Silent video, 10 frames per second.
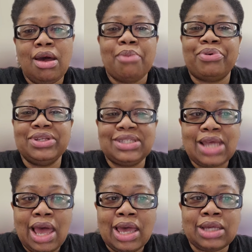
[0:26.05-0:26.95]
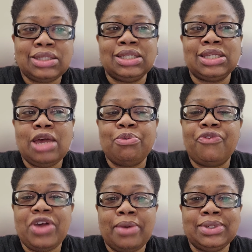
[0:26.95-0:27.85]
protects disabled
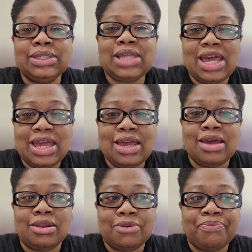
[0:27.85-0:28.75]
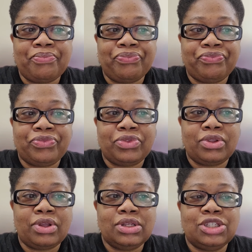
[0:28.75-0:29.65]
families and
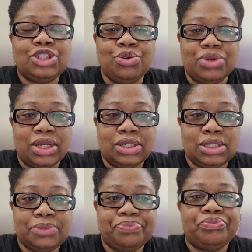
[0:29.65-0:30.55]
students.